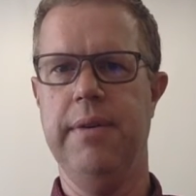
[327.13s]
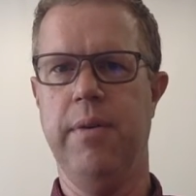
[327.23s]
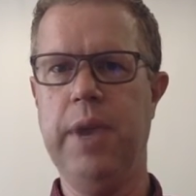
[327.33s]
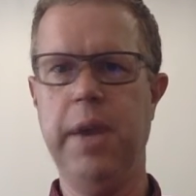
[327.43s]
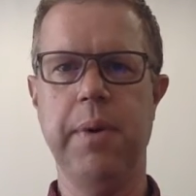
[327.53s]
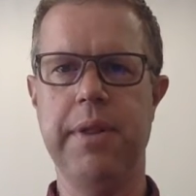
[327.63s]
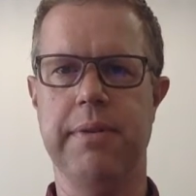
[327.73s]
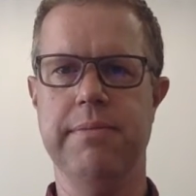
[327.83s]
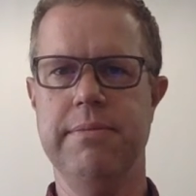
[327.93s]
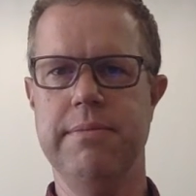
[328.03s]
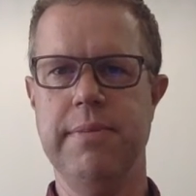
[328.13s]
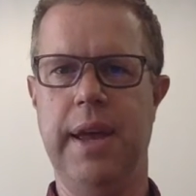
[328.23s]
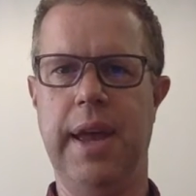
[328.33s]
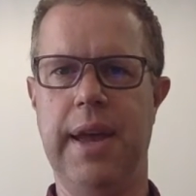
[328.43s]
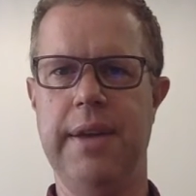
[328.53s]
read it with them
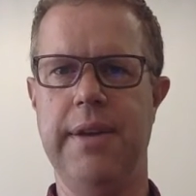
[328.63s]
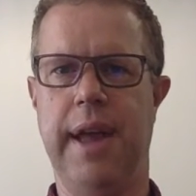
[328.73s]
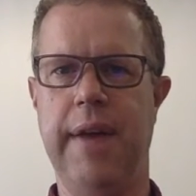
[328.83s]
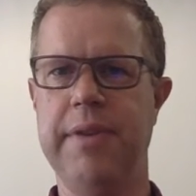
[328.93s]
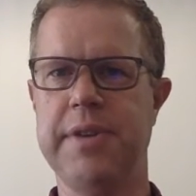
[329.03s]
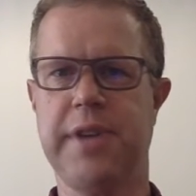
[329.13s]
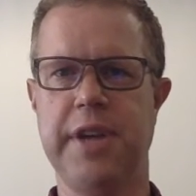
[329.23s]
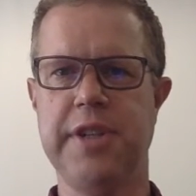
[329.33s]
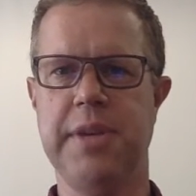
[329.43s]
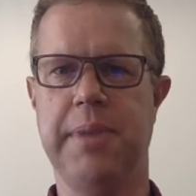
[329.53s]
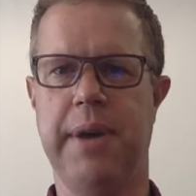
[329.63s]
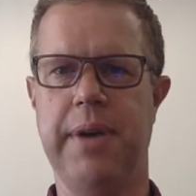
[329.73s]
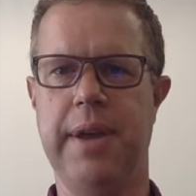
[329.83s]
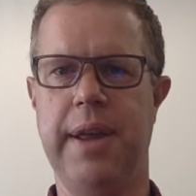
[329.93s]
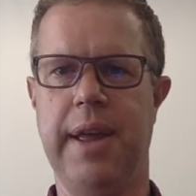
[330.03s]
and have a discussion about it.